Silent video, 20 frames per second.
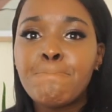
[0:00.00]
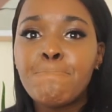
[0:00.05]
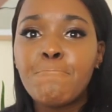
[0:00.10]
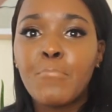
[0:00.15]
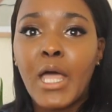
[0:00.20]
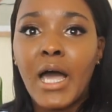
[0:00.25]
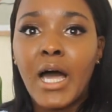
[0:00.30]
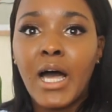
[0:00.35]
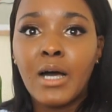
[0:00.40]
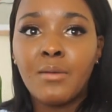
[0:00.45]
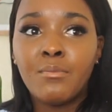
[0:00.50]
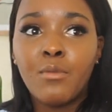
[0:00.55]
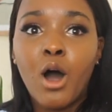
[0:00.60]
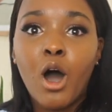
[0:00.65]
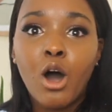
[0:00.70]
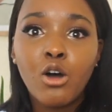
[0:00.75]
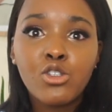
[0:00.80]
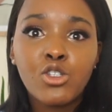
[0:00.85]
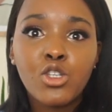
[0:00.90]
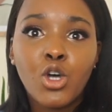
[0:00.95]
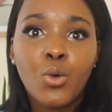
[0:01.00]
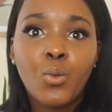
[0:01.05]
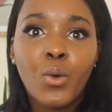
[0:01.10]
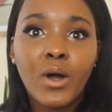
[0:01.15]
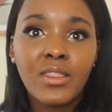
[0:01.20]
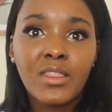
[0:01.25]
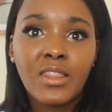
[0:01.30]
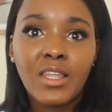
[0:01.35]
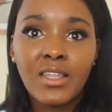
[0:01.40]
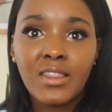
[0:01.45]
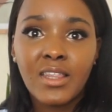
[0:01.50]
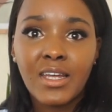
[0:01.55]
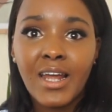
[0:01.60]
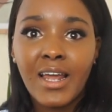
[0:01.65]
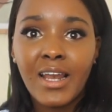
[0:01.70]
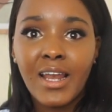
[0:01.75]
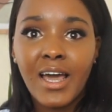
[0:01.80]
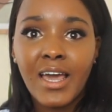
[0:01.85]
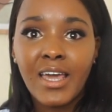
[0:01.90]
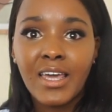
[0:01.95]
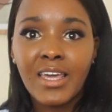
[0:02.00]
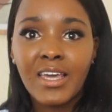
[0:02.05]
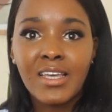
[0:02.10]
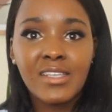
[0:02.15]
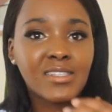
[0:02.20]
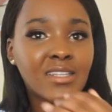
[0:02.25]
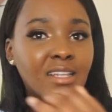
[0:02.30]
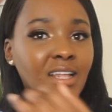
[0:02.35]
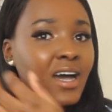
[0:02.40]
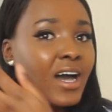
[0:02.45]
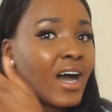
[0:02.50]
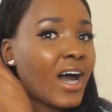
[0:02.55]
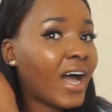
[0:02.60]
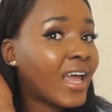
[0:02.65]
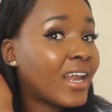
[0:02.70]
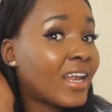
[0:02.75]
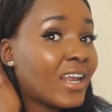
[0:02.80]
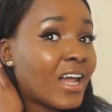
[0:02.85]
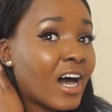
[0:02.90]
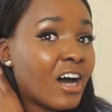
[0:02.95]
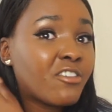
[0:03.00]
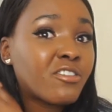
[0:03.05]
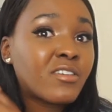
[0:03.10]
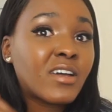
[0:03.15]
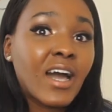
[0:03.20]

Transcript: And also one thing that I like is that I love